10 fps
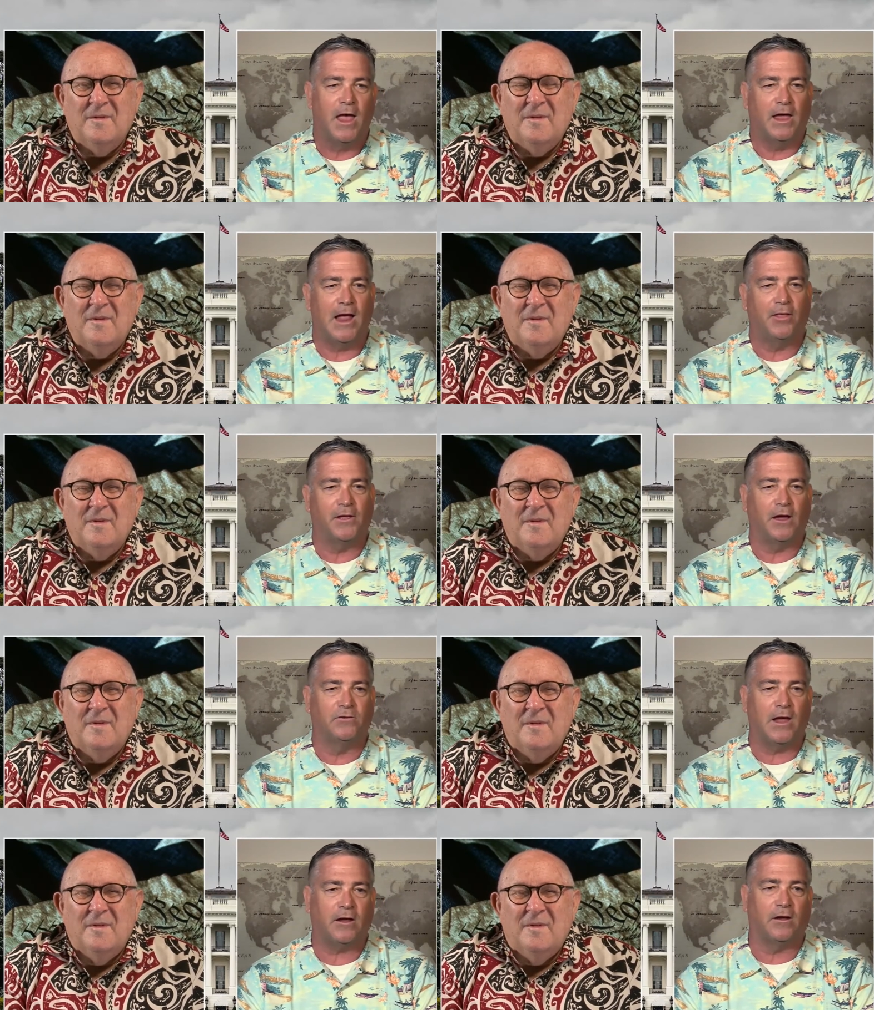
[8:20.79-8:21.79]
Speaker 1: and how the
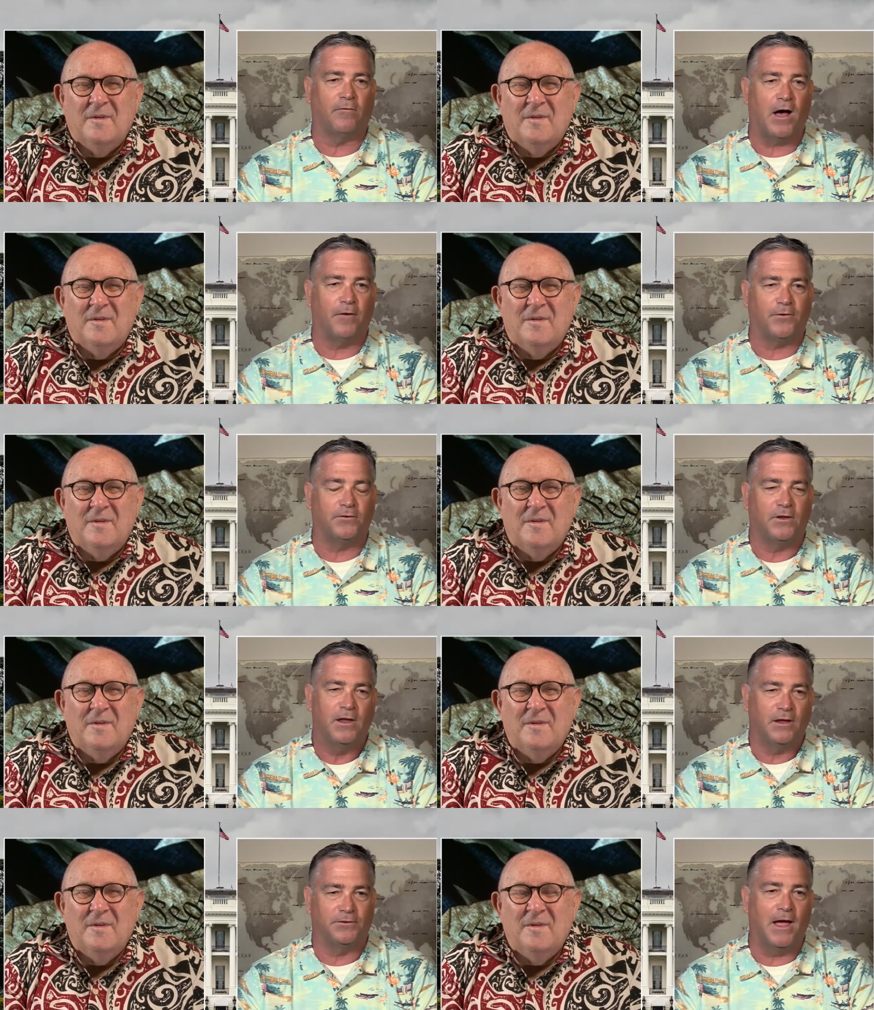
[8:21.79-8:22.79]
executive office
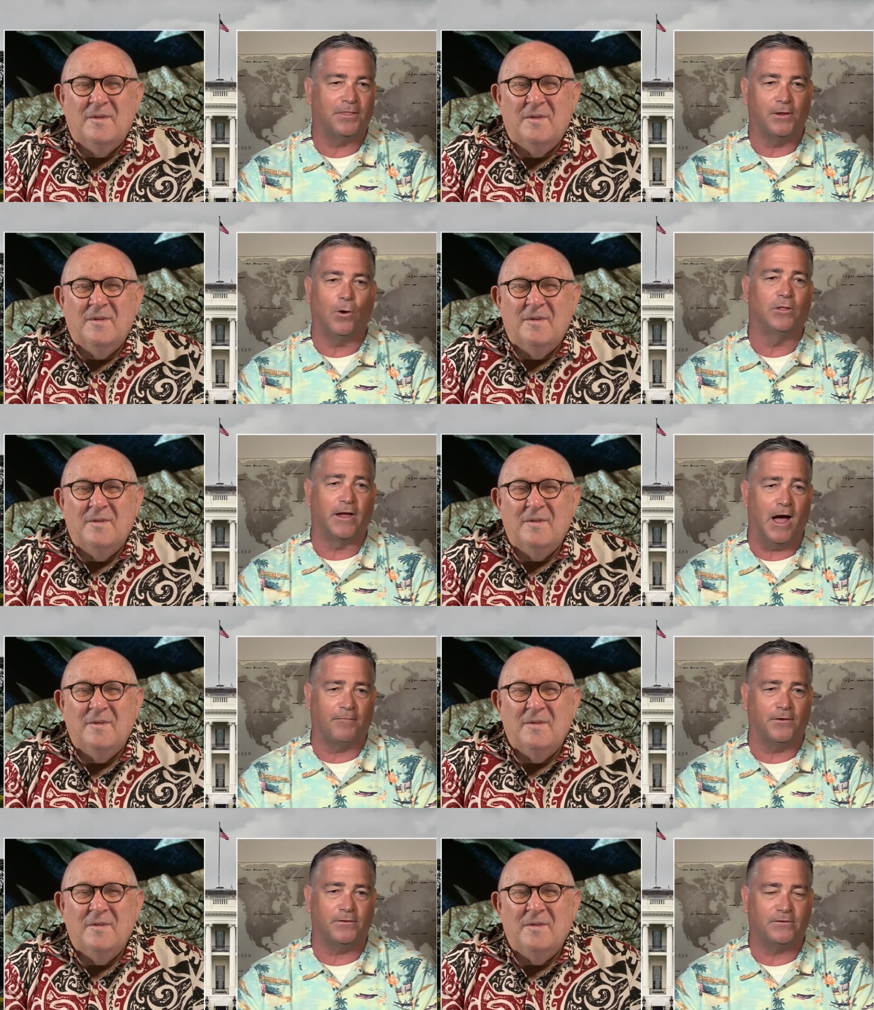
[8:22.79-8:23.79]
is not the only
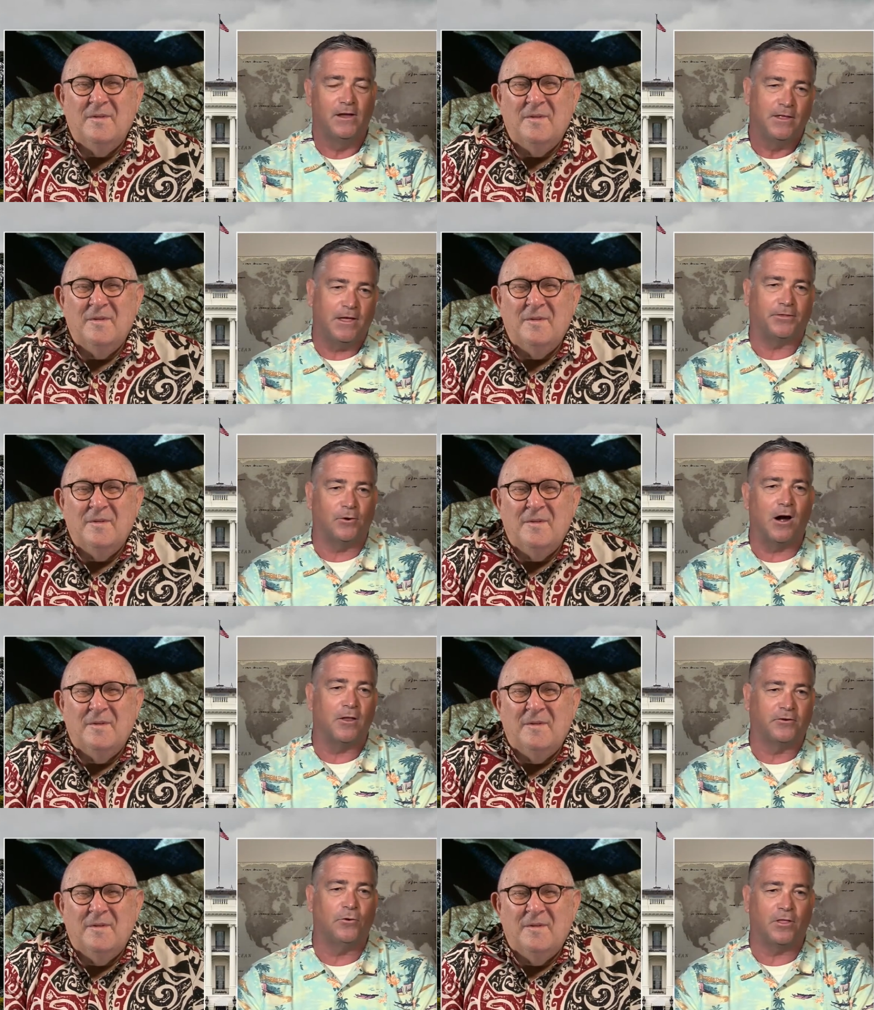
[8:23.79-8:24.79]
office, that there
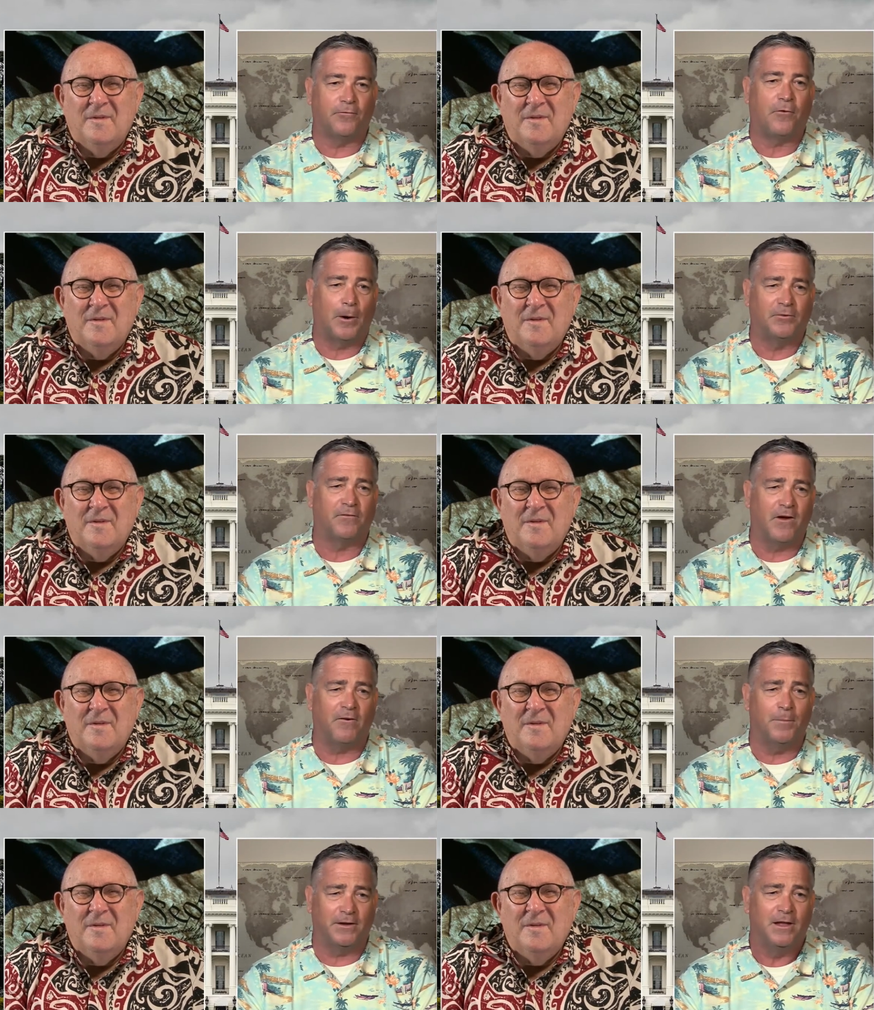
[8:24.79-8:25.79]
are two other forms of
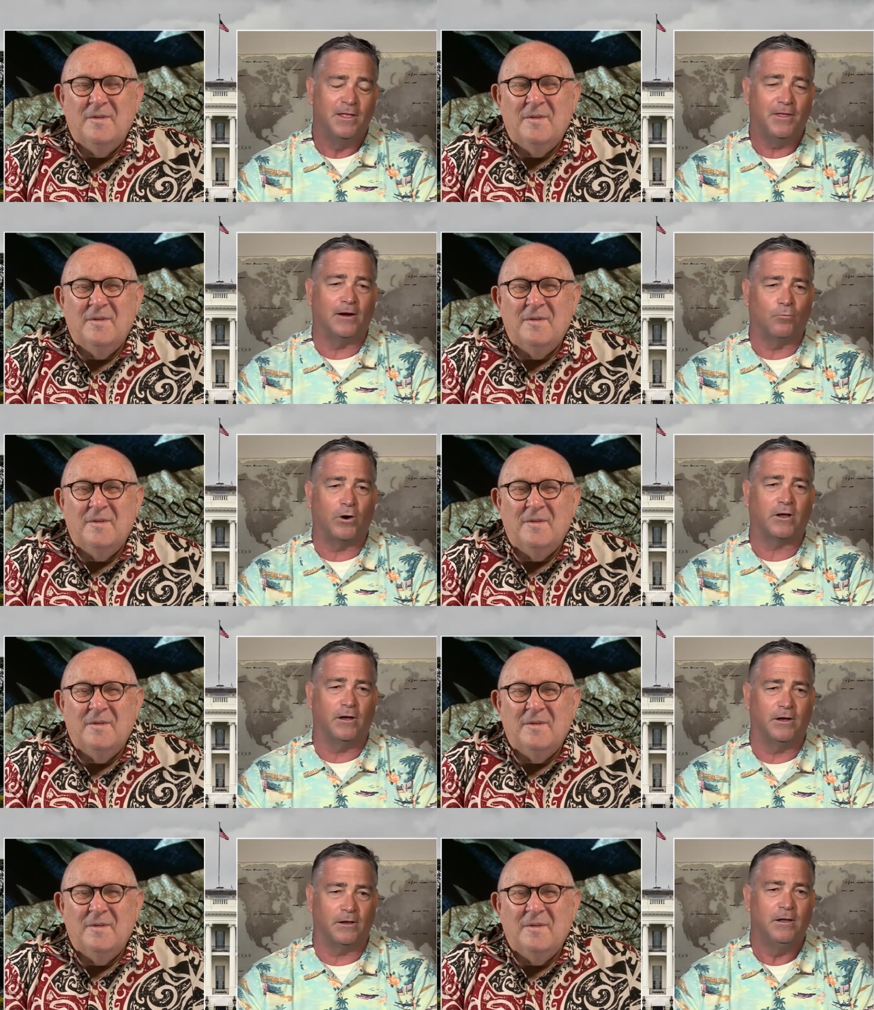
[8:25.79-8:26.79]
government that work uh,